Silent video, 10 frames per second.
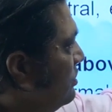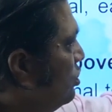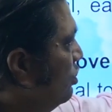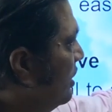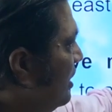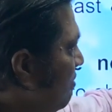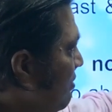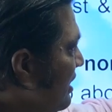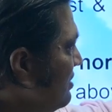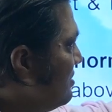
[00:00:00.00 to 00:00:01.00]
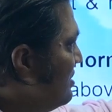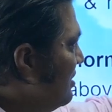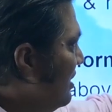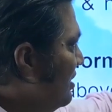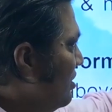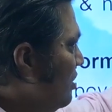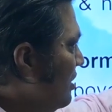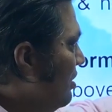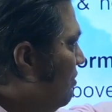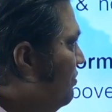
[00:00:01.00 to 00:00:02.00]
so here we can see that
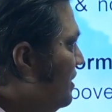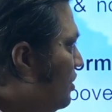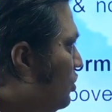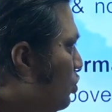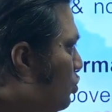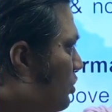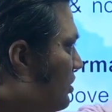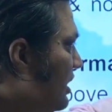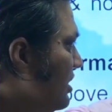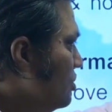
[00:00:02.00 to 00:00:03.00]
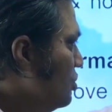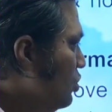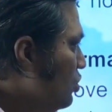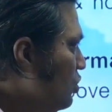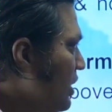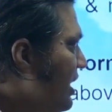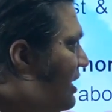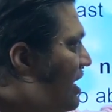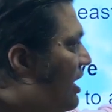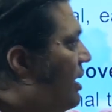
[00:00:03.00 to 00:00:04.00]
during week 2 there is no
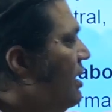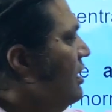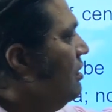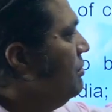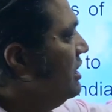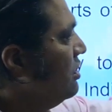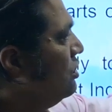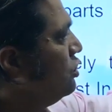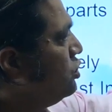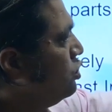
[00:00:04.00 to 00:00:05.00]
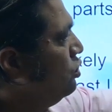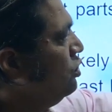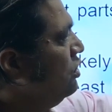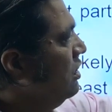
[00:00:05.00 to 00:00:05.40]
area being shown